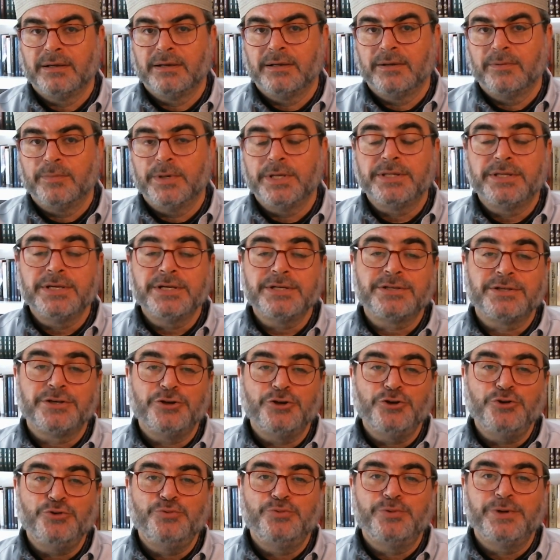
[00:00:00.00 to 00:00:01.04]
But this
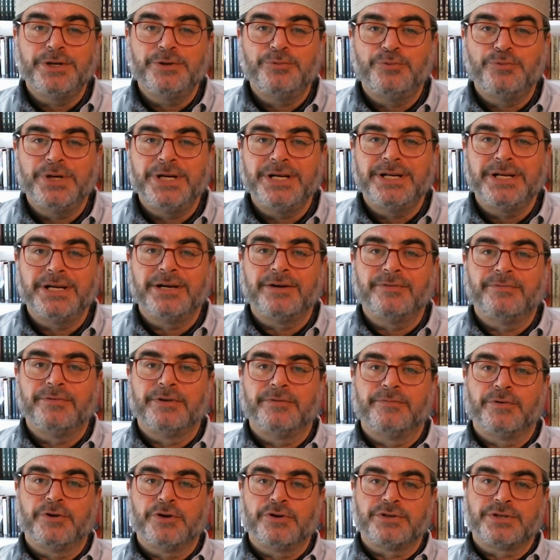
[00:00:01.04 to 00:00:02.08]
new rereading of the
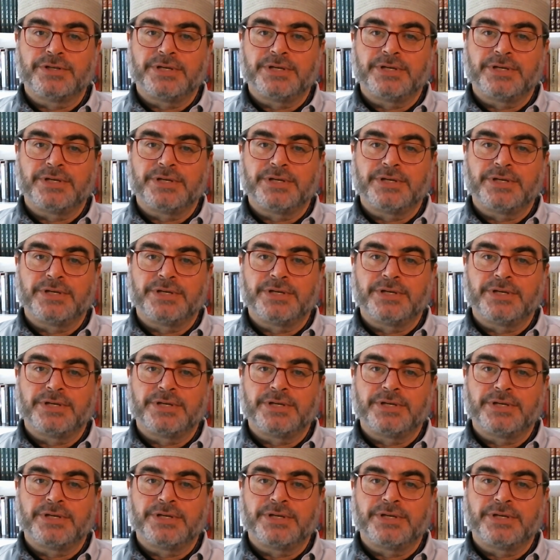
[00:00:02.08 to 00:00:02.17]
verse